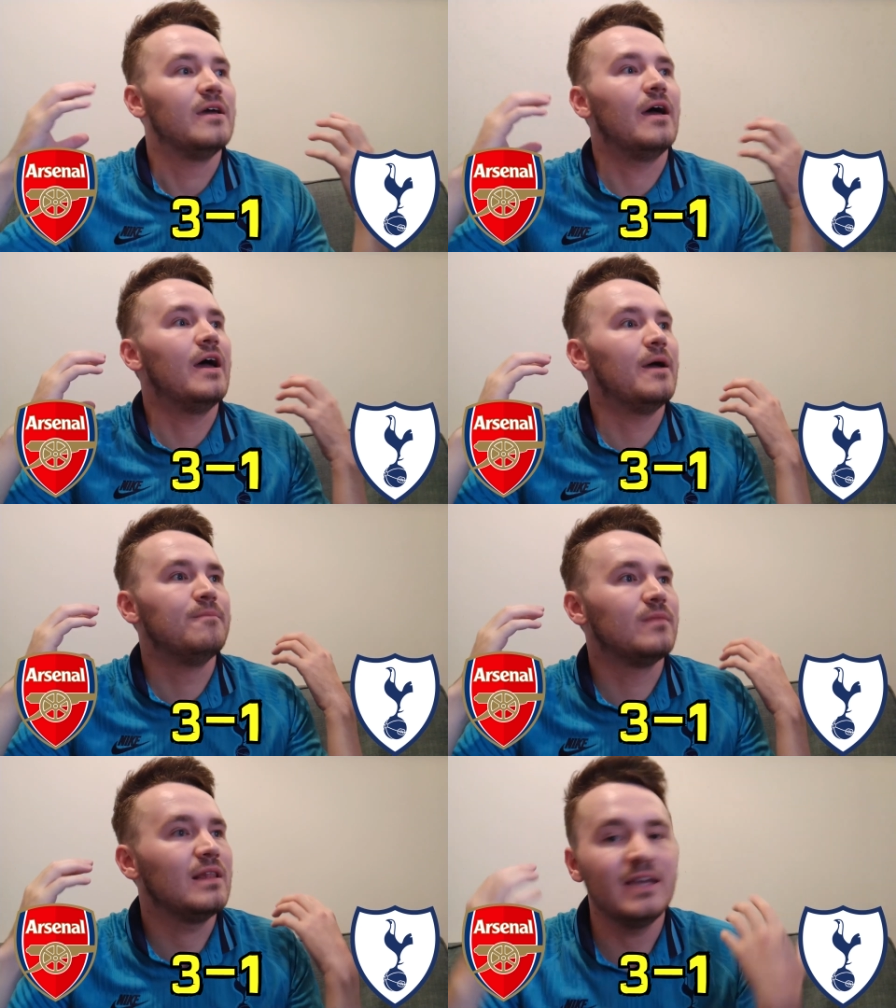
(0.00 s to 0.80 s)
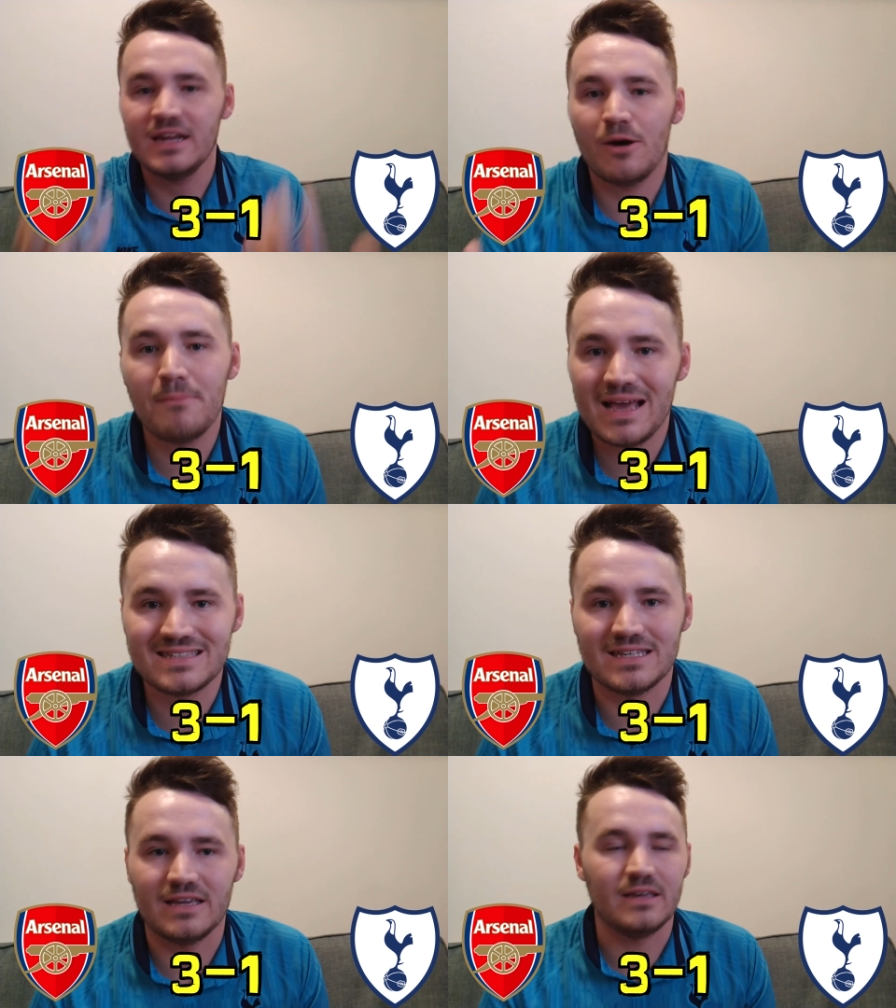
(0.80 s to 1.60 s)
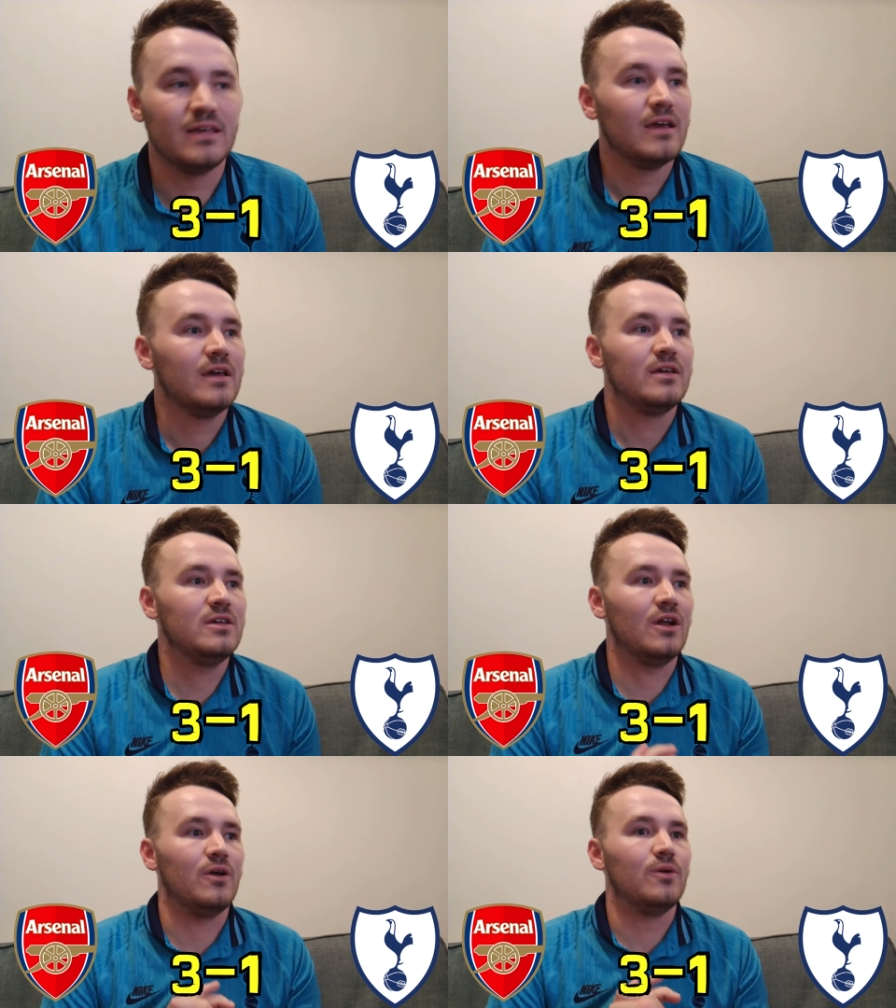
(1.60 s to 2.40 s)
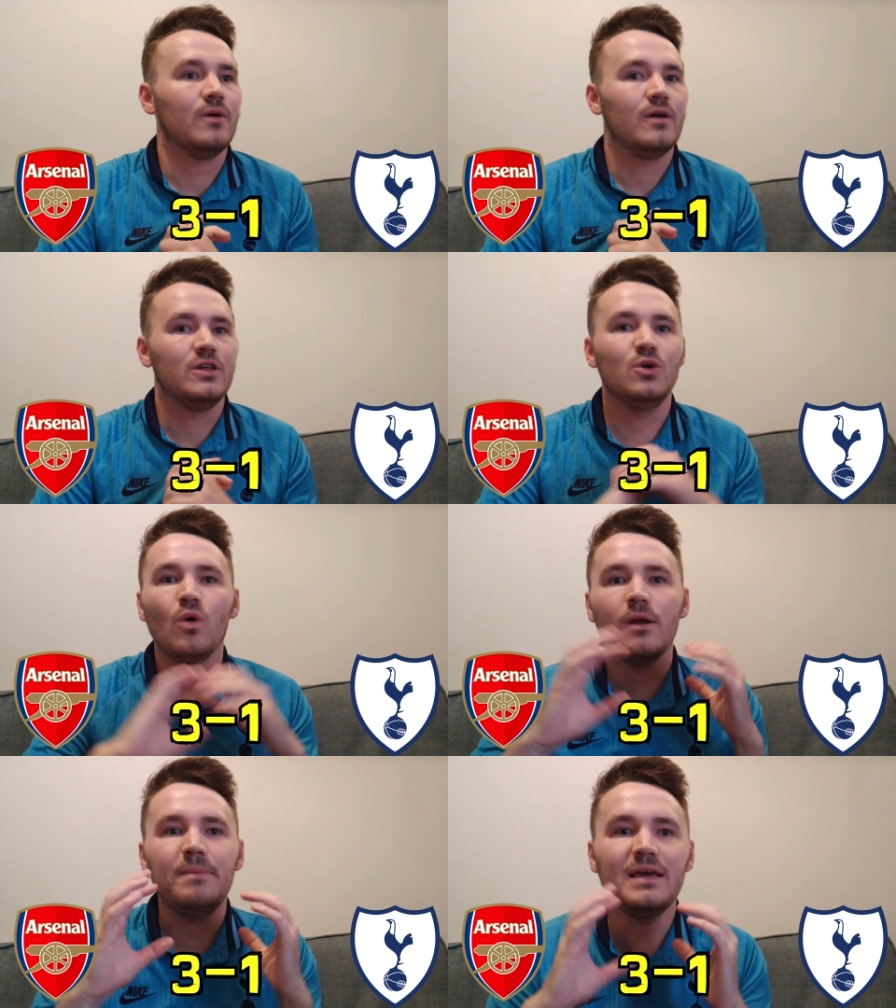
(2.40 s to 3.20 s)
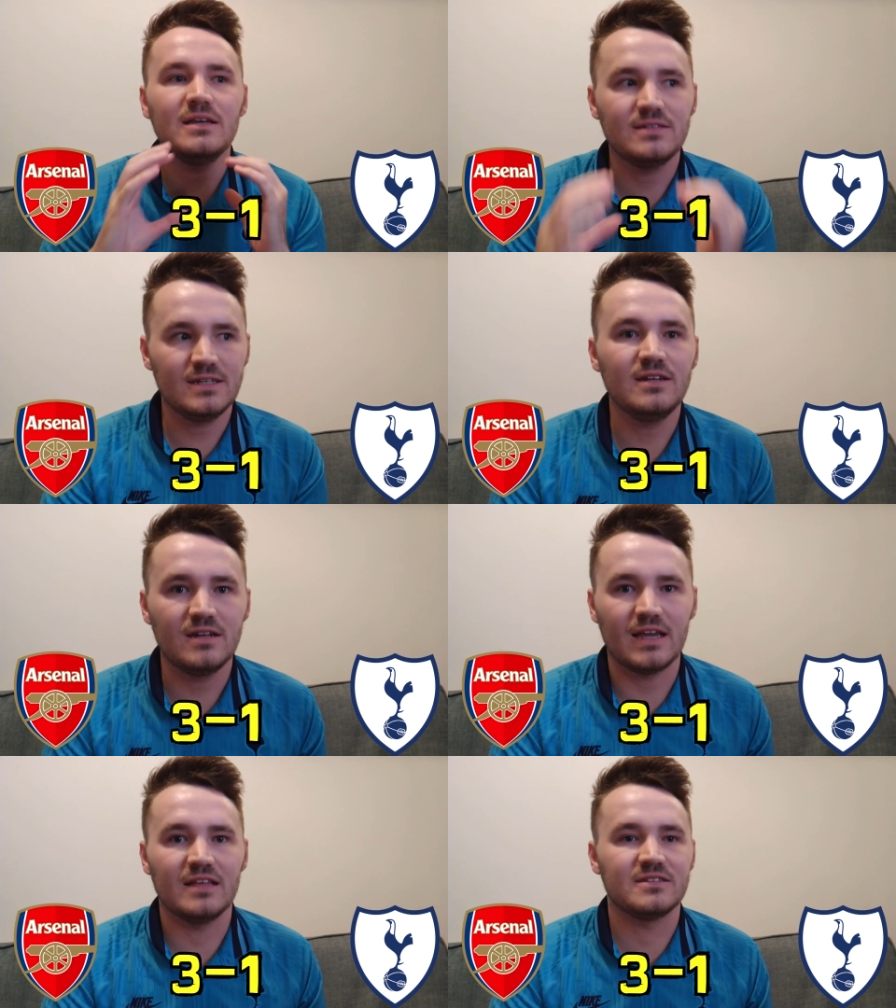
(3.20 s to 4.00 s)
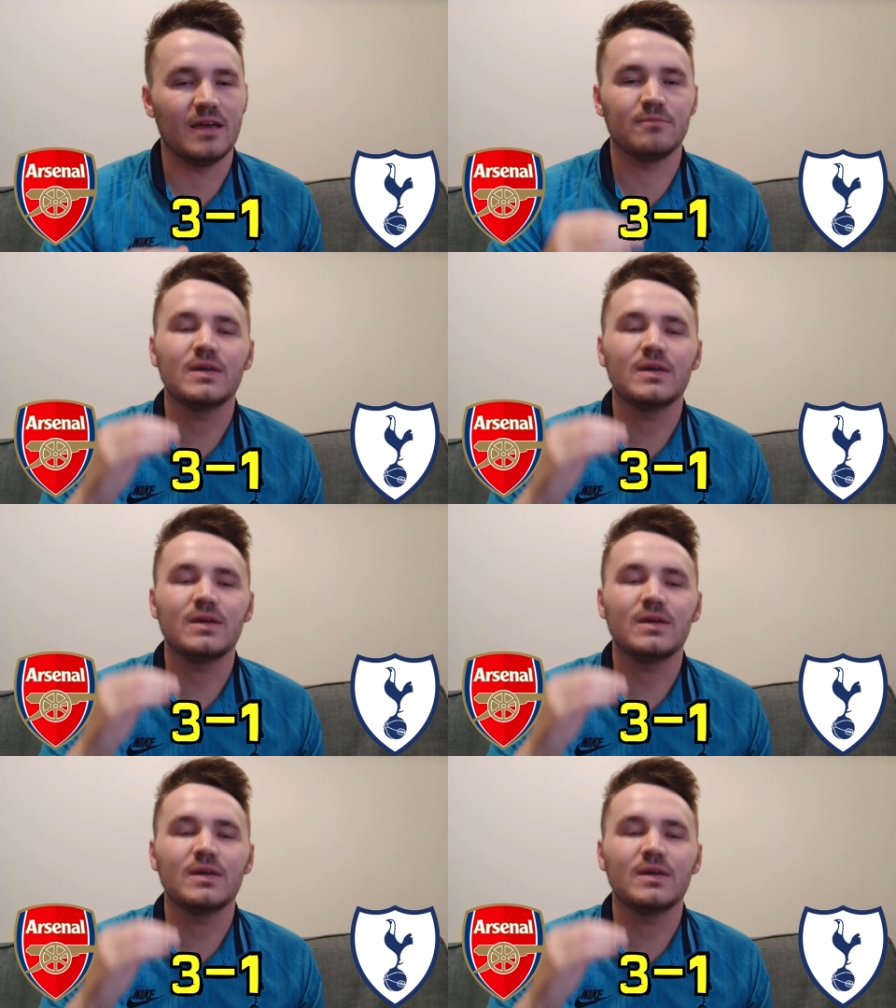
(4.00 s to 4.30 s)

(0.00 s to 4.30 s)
um, Lionel Messi, you know, you want to be considered against them.